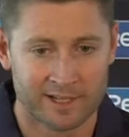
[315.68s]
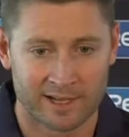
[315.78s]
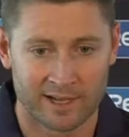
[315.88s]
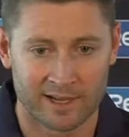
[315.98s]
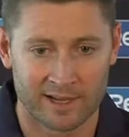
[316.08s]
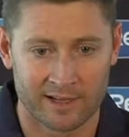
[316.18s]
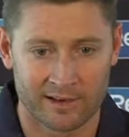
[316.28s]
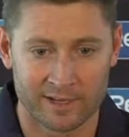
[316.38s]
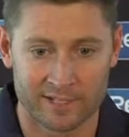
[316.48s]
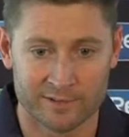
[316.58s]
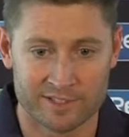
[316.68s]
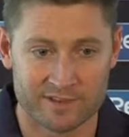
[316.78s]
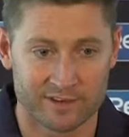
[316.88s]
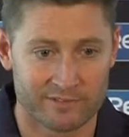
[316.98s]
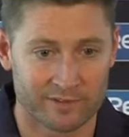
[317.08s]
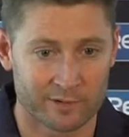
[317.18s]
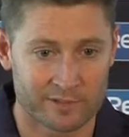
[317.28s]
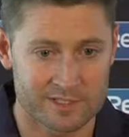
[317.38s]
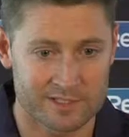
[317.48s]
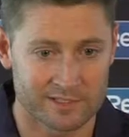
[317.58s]
I hear he's very
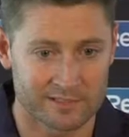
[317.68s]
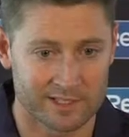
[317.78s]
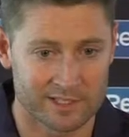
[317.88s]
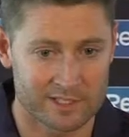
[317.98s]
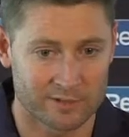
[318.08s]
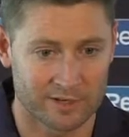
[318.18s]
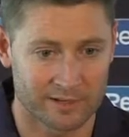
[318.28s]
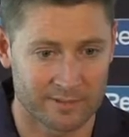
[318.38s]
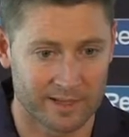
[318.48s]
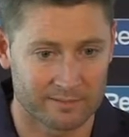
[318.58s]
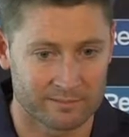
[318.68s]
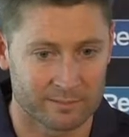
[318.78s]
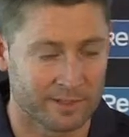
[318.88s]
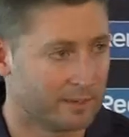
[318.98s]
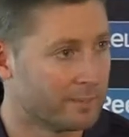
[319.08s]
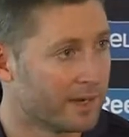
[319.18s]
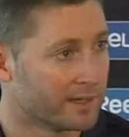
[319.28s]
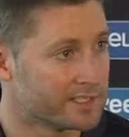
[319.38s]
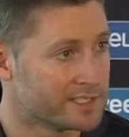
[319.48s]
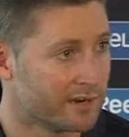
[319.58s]
focused and excited about being a part
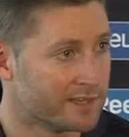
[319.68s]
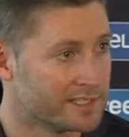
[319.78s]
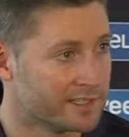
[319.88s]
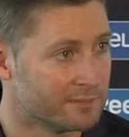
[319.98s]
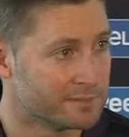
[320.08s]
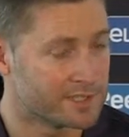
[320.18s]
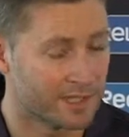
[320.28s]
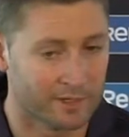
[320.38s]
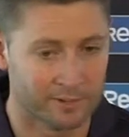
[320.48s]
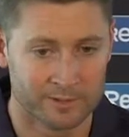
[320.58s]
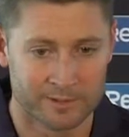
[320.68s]
of the Surrey team. So,